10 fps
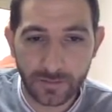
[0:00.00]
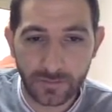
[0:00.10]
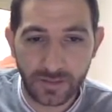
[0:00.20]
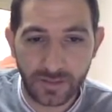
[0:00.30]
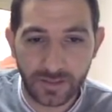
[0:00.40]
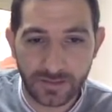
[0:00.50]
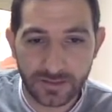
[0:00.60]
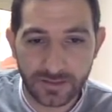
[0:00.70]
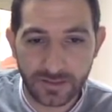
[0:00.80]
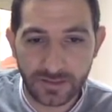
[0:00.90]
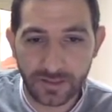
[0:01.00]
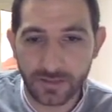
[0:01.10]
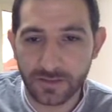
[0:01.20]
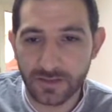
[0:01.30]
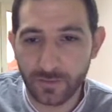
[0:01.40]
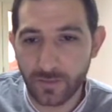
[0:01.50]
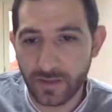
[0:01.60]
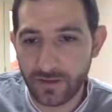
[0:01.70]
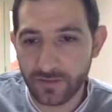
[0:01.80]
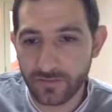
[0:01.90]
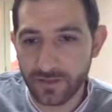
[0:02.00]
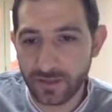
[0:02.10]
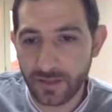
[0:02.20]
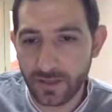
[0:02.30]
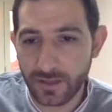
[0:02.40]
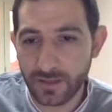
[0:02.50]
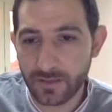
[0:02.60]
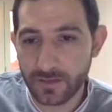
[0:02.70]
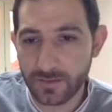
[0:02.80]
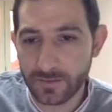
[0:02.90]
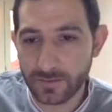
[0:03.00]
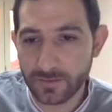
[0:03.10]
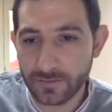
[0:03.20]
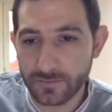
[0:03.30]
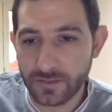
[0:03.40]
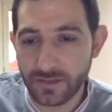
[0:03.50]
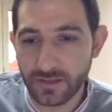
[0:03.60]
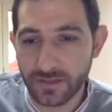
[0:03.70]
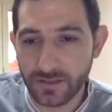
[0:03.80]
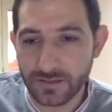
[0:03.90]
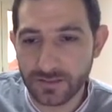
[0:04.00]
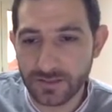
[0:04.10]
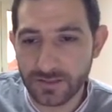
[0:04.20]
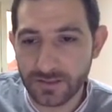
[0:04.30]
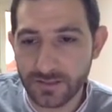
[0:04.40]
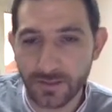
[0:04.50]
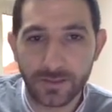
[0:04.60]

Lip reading: B, and C, and here we have A, B, and C.